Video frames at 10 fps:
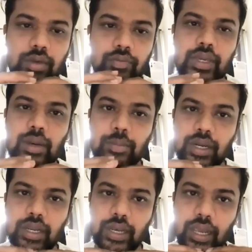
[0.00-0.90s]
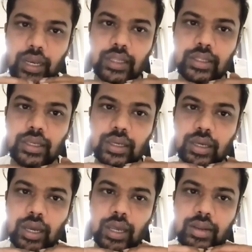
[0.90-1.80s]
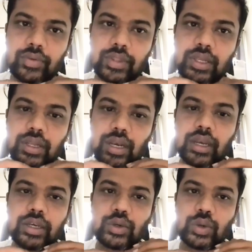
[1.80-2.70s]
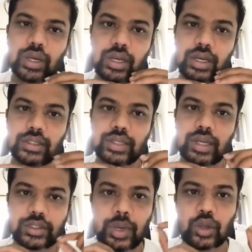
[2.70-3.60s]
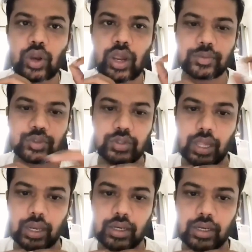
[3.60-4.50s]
We can bring in anything and everything related to agriculture as micro apps to that.